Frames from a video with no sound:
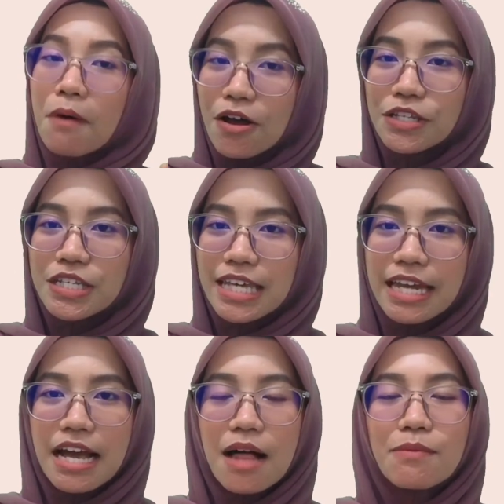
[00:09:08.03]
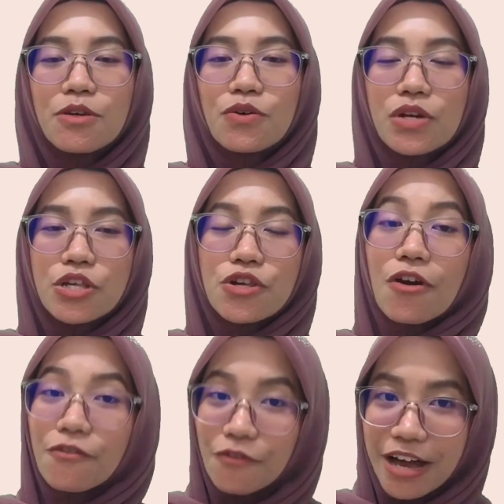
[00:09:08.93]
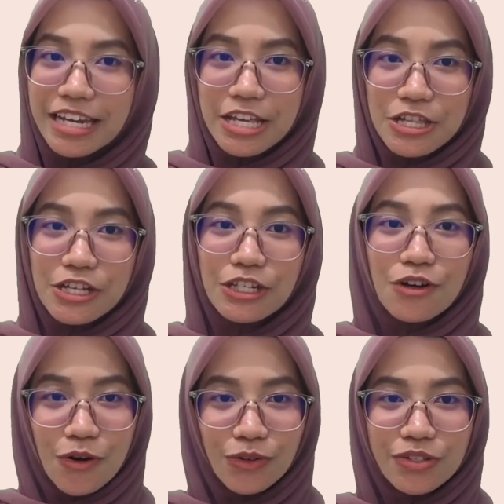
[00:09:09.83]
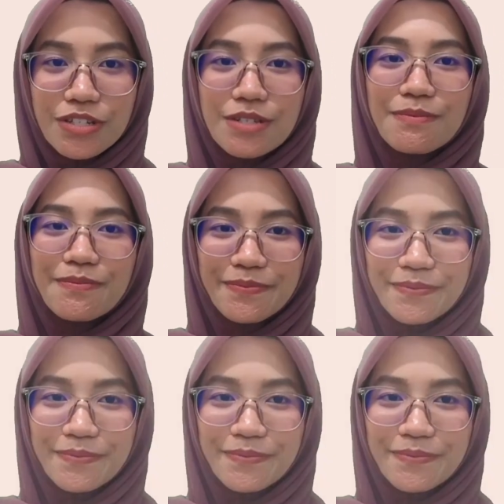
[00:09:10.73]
bonds can help you reach your financial goals.